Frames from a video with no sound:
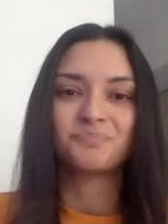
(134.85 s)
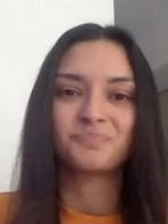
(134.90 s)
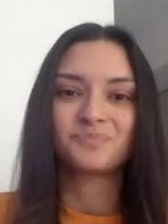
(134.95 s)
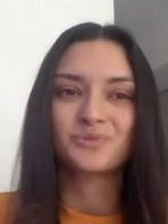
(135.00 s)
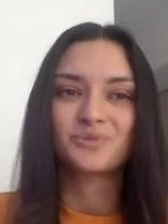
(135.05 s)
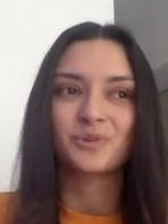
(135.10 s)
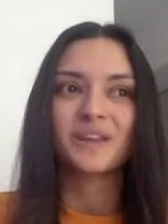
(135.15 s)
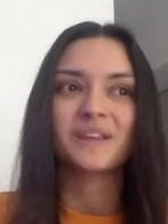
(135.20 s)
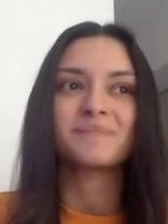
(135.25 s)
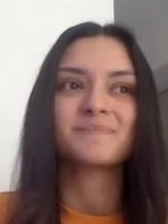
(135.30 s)

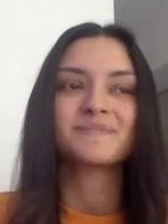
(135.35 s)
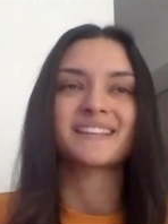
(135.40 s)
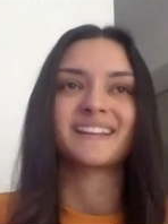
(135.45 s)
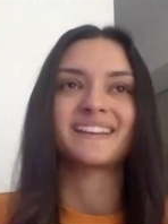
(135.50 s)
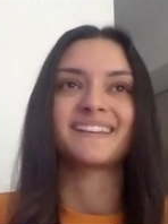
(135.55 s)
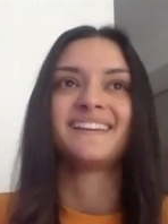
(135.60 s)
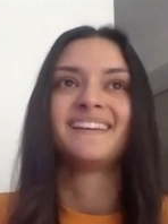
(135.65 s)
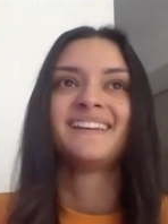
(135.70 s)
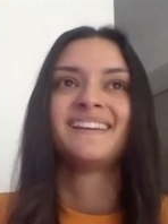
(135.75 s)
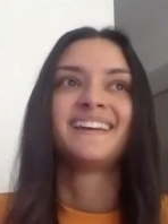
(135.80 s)
dreams
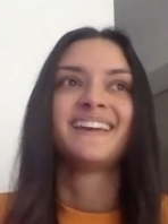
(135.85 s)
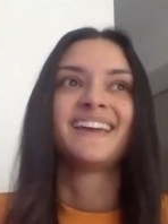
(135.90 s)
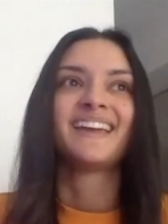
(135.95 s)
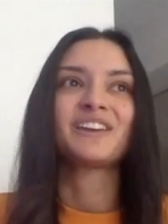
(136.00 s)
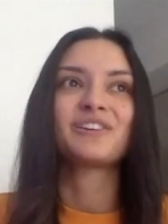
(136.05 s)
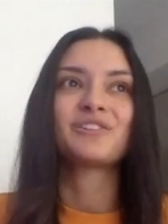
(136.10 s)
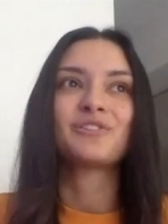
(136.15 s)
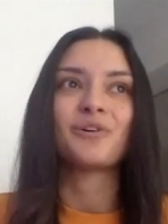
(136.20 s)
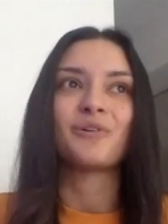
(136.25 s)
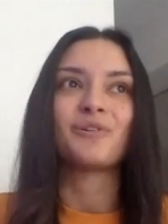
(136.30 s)

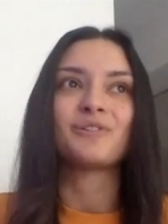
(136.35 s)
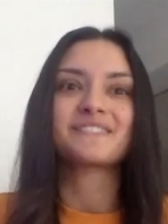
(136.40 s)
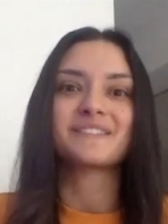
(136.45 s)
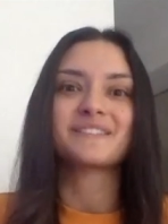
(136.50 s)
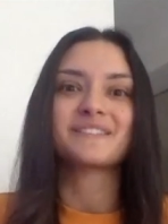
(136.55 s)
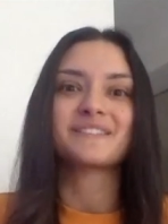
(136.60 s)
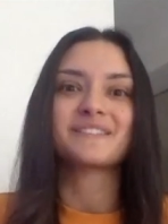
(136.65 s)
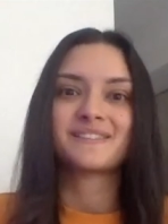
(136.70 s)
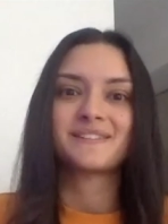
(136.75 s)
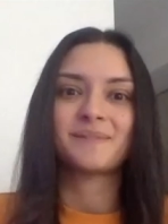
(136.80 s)
and goals,
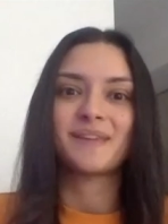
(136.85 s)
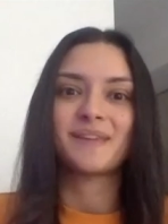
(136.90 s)
and